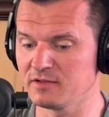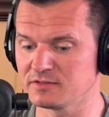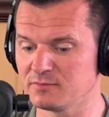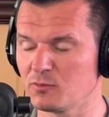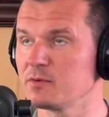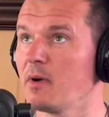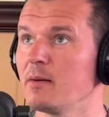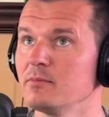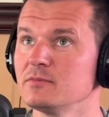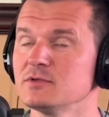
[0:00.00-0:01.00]
doesn't, what did
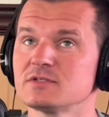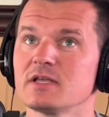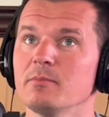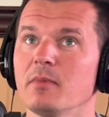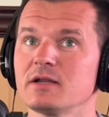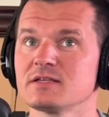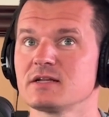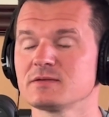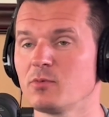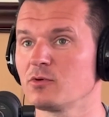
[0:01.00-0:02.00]
mom used to say, money's not
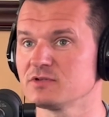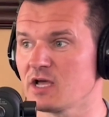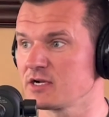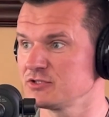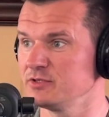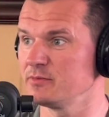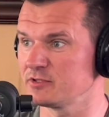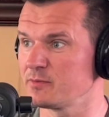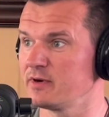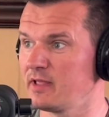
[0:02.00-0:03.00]
as important as oxygen, but it's pretty